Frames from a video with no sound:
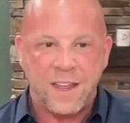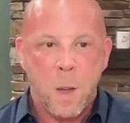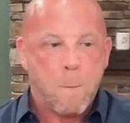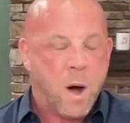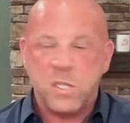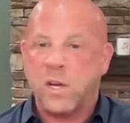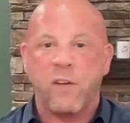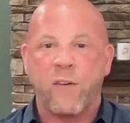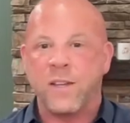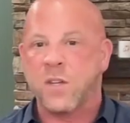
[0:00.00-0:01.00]
Most of our
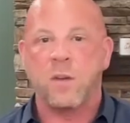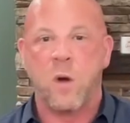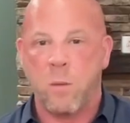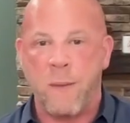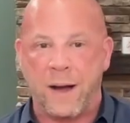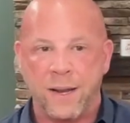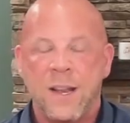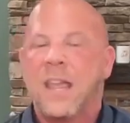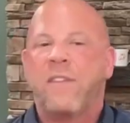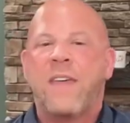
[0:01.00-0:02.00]
friends don't know about
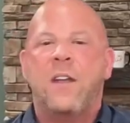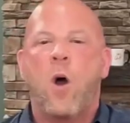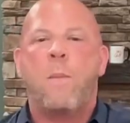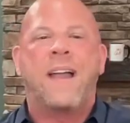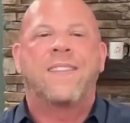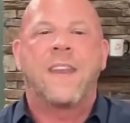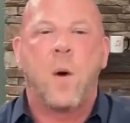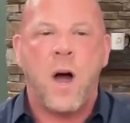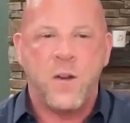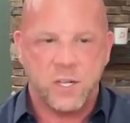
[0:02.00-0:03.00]
it. If they know about it, they
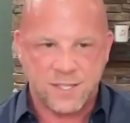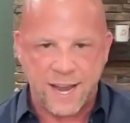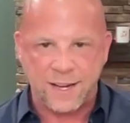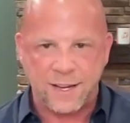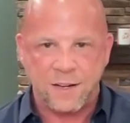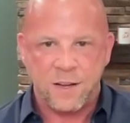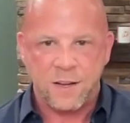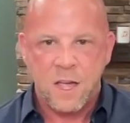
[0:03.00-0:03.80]
don't understand it.